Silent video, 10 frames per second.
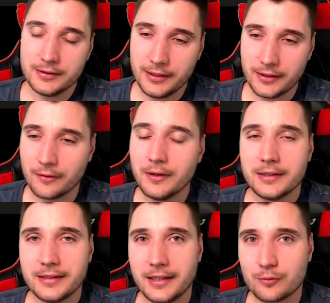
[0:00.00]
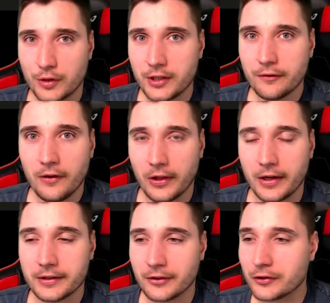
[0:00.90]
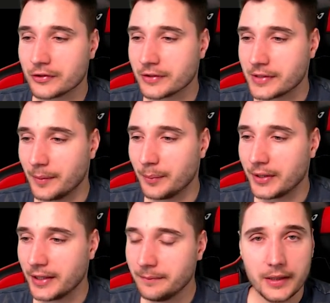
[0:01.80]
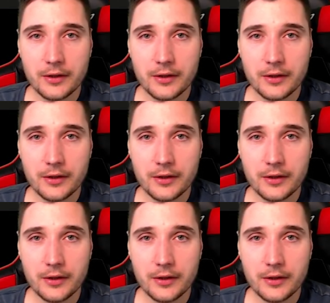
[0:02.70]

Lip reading: you know, get rid of a lung on somebody.